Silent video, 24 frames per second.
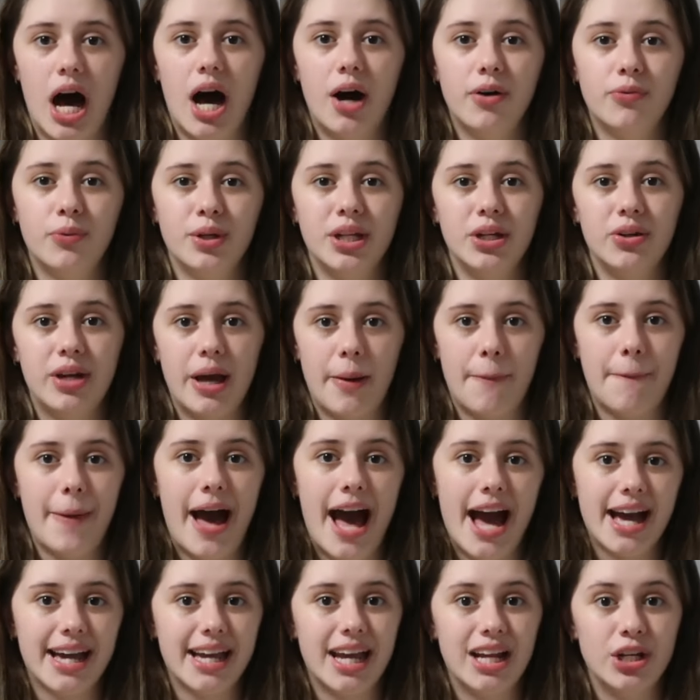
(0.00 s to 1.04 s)
lot when you get
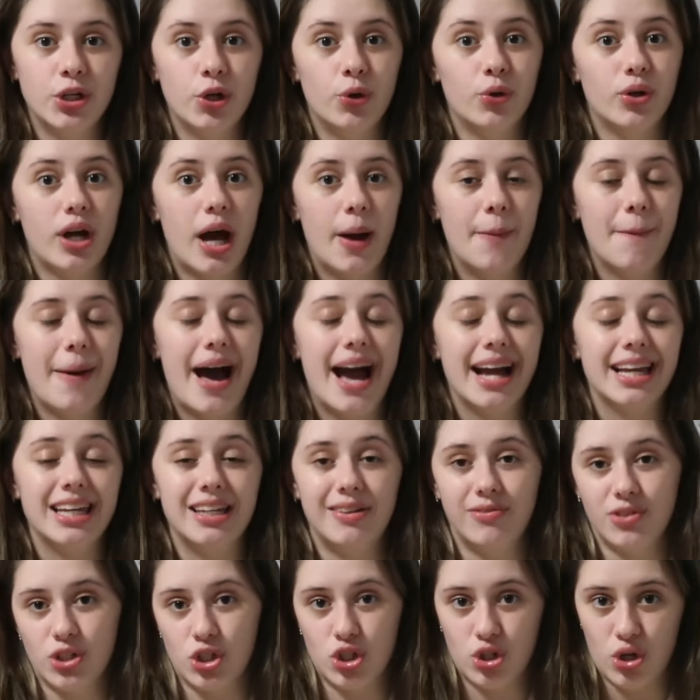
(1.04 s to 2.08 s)
back and you'll come back
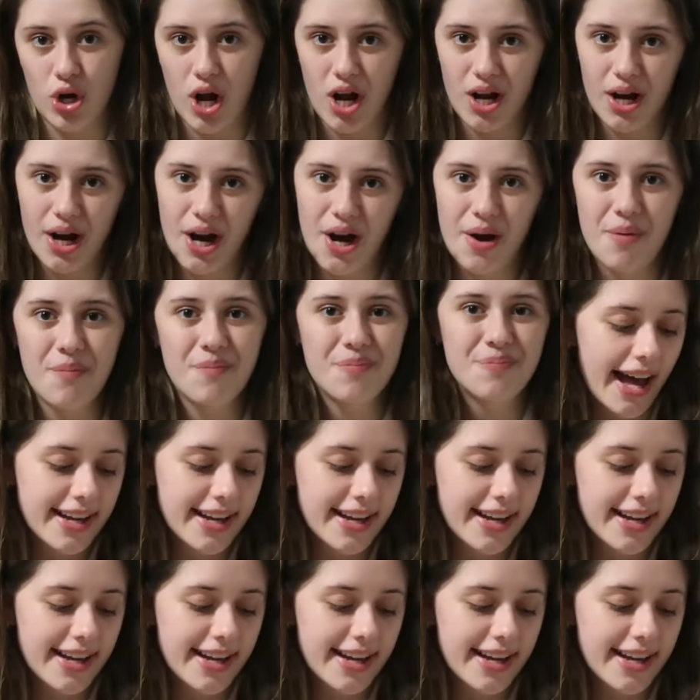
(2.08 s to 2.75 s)
even stronger.